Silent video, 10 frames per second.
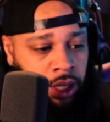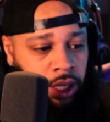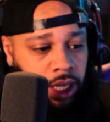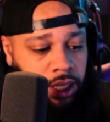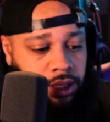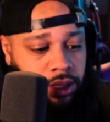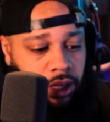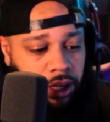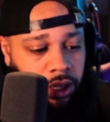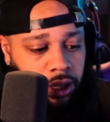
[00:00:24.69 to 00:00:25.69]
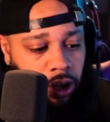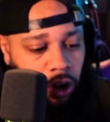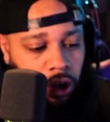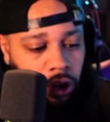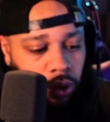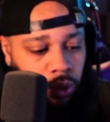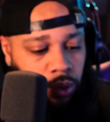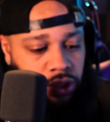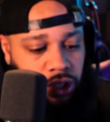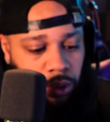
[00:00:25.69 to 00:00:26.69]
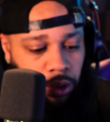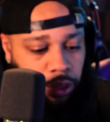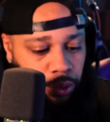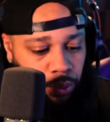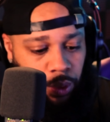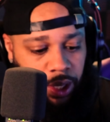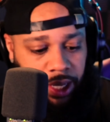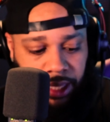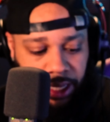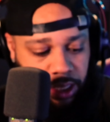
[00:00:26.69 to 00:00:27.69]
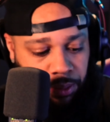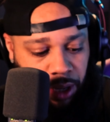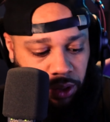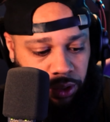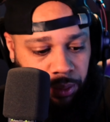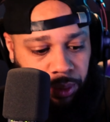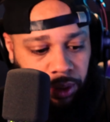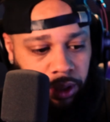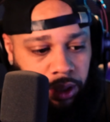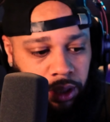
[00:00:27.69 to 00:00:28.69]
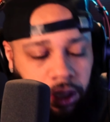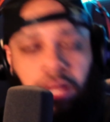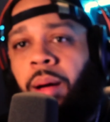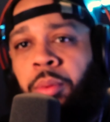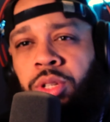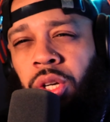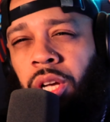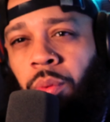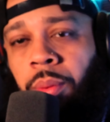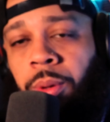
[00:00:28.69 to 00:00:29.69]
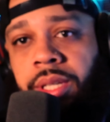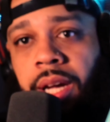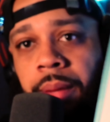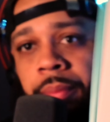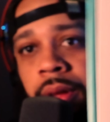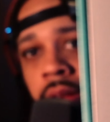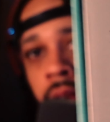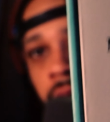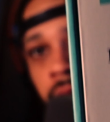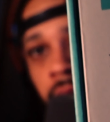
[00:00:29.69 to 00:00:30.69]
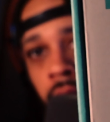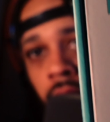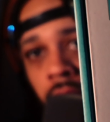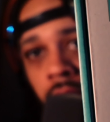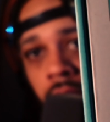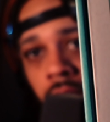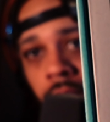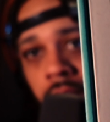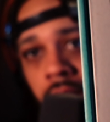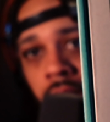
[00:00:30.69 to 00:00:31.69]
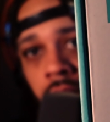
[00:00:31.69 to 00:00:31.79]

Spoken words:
It's RO03. That's the model number. I'm going to show y'all one more time. Okay.